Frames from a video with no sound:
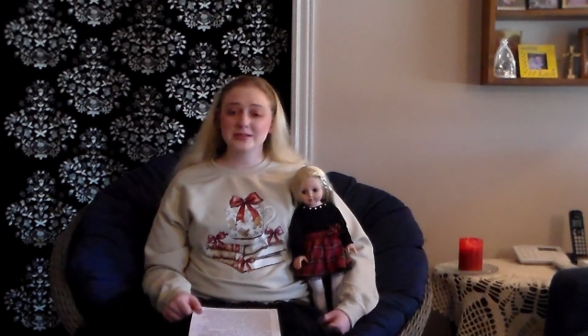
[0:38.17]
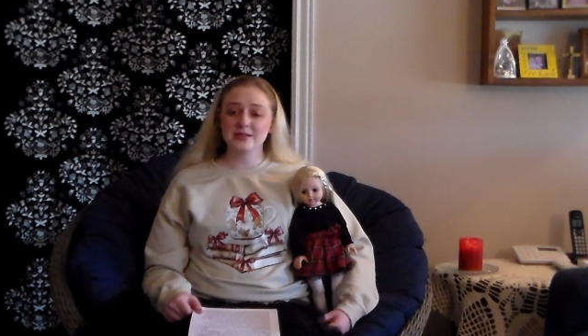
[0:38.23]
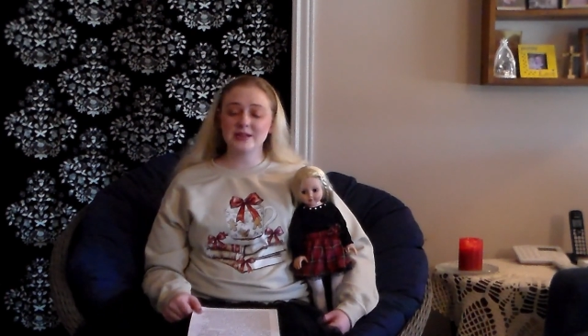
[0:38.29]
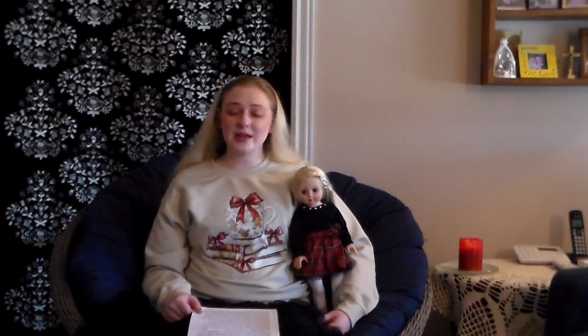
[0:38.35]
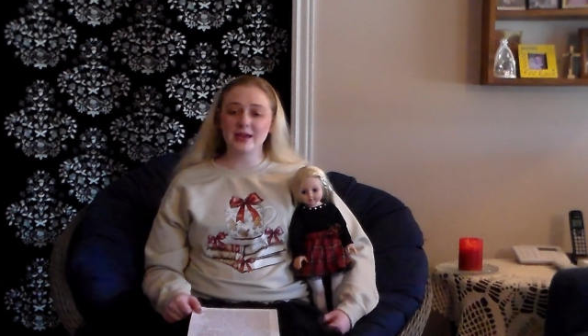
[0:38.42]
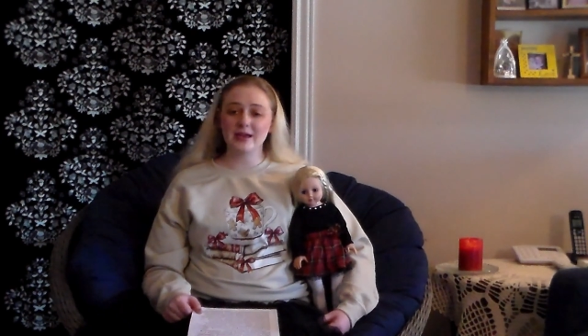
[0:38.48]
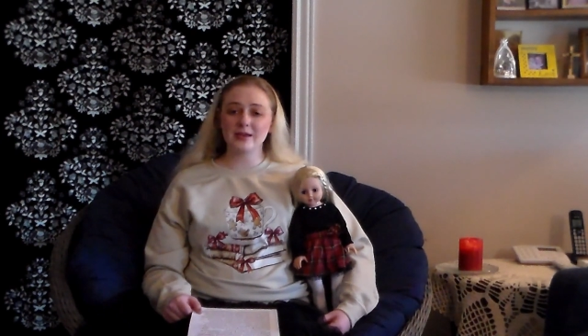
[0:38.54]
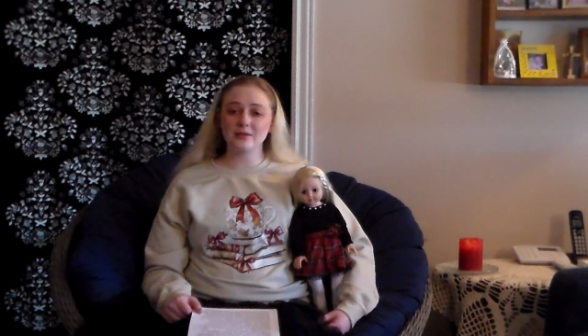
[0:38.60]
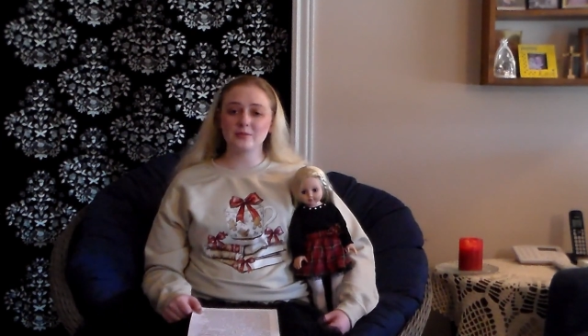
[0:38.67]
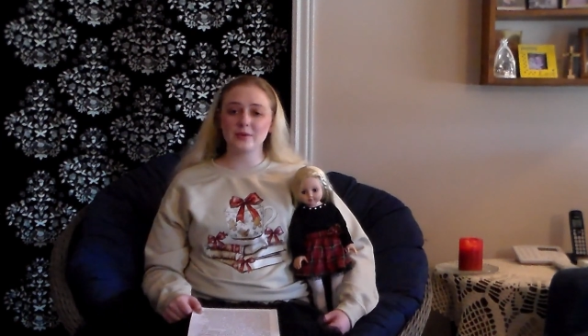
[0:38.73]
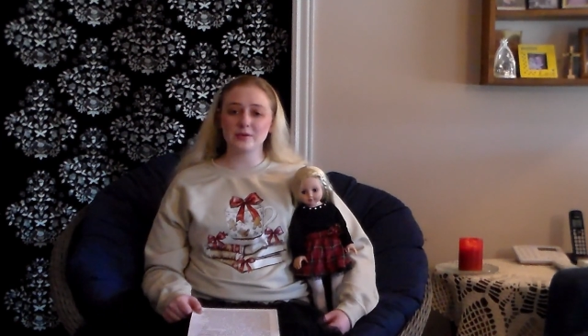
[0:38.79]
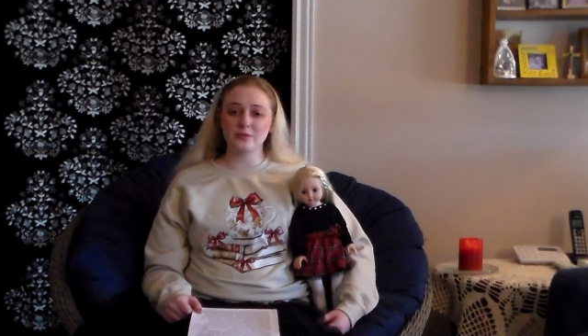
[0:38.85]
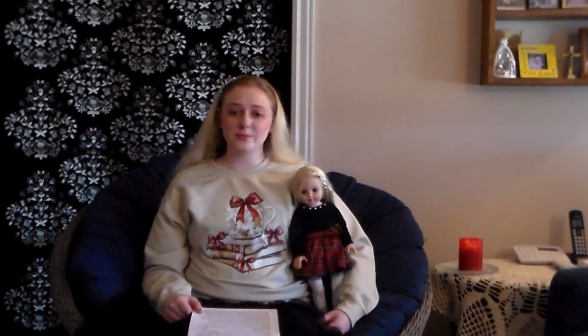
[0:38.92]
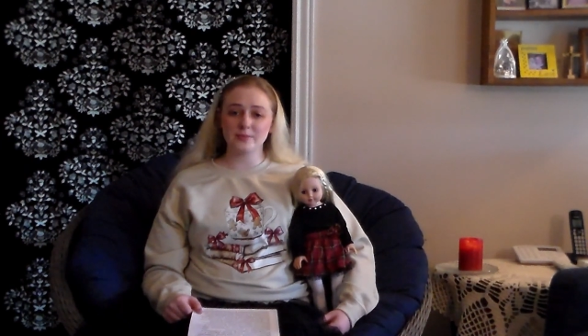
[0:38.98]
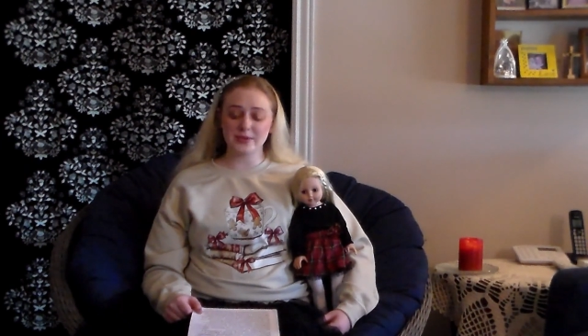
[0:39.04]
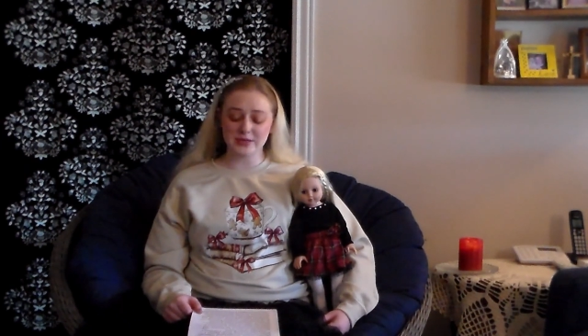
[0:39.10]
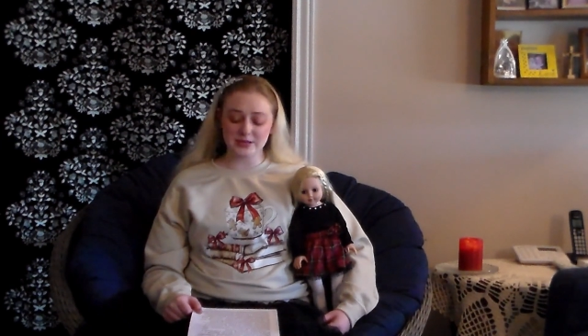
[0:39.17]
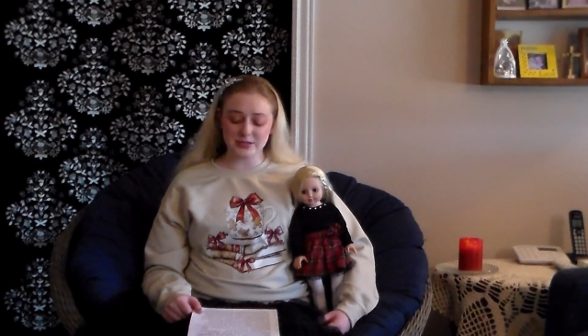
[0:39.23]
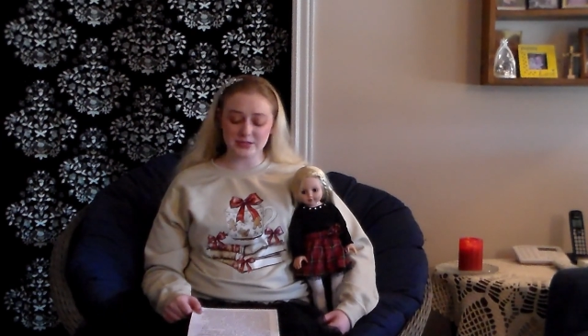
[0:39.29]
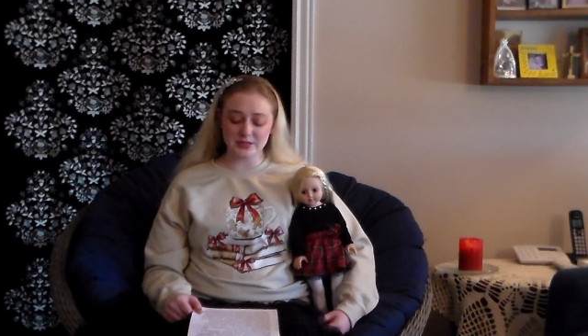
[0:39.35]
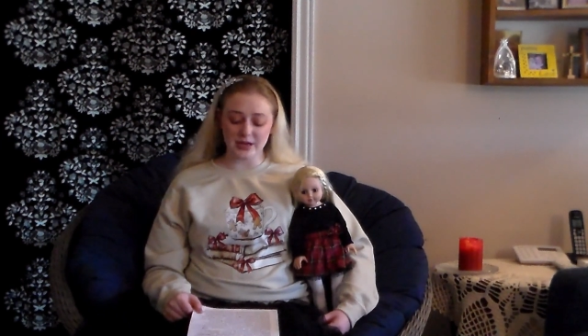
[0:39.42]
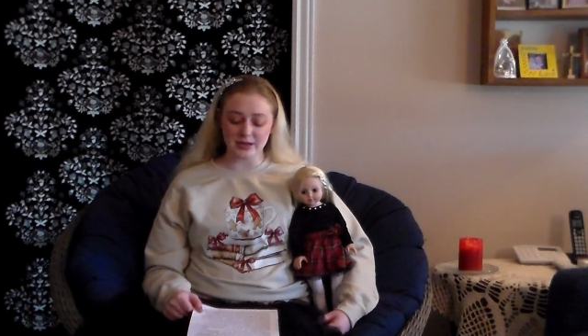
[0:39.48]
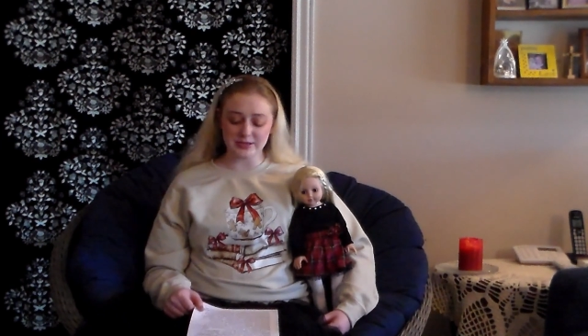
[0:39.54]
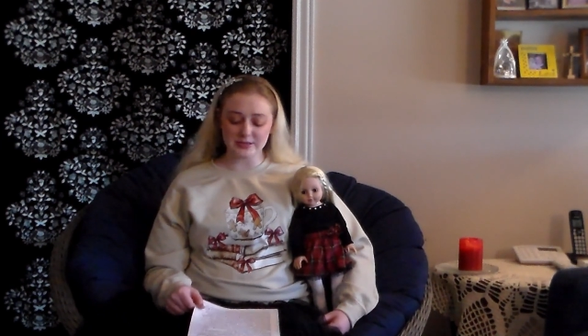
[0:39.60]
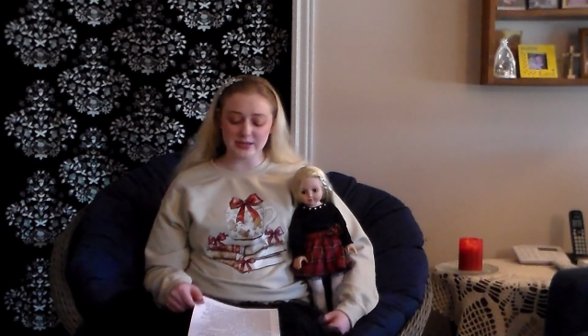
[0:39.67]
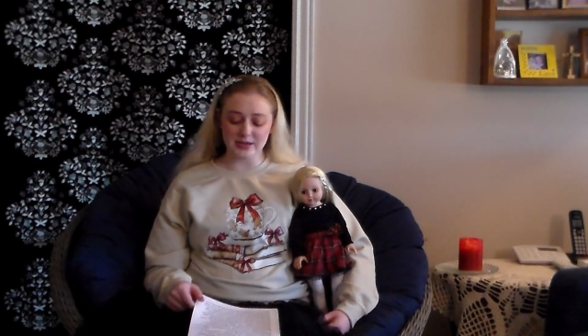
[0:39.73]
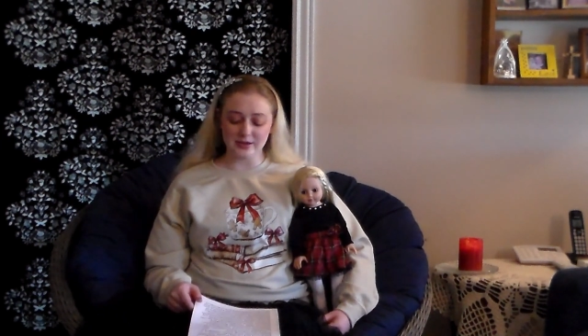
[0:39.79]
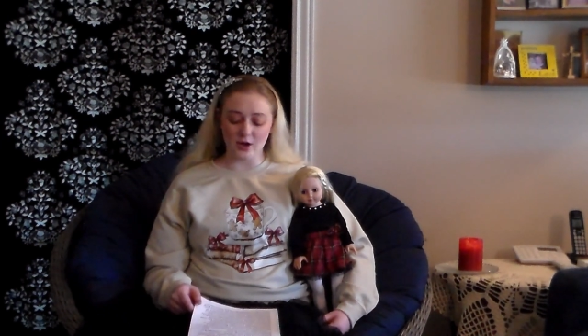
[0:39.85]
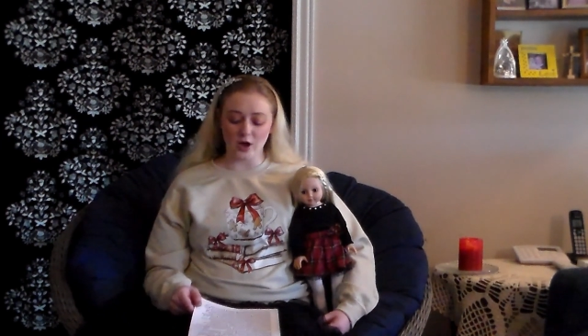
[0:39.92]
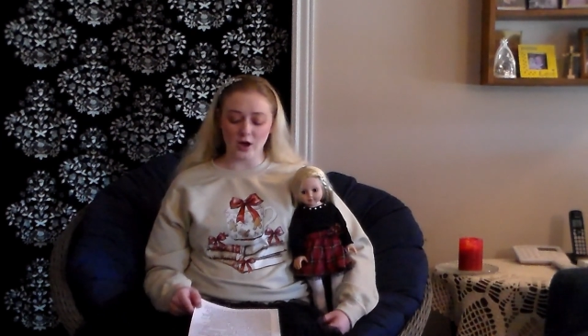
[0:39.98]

Today we will be discussing